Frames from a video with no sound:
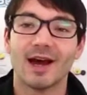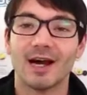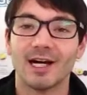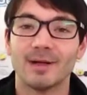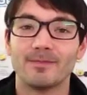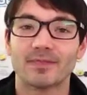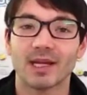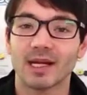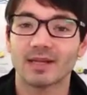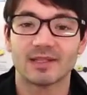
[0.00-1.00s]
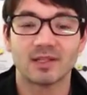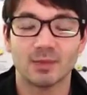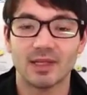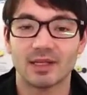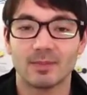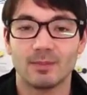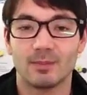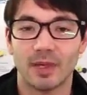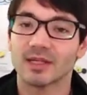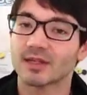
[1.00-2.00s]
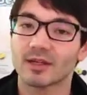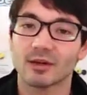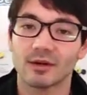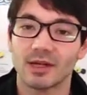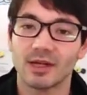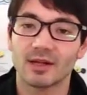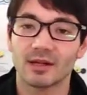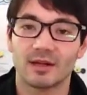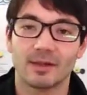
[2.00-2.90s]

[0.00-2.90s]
and I can speak basic Korean.